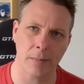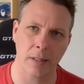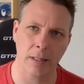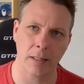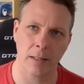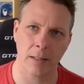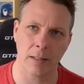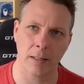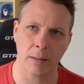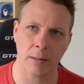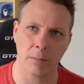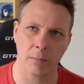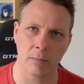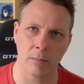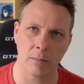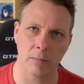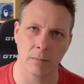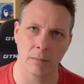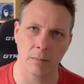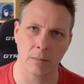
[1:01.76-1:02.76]

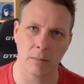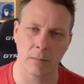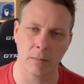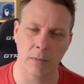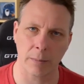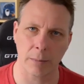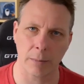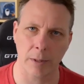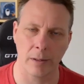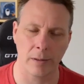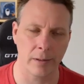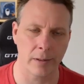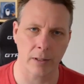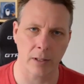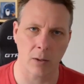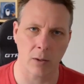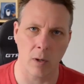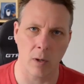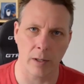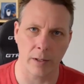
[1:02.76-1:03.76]
that I'm calling the
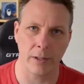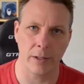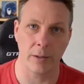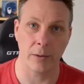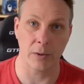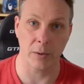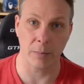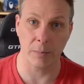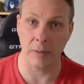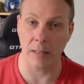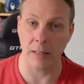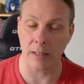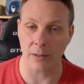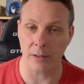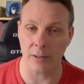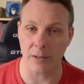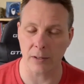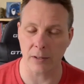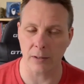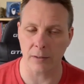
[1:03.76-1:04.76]
Quodd Heroes
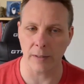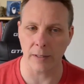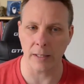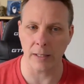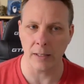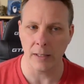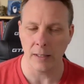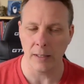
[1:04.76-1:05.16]
Player Survey.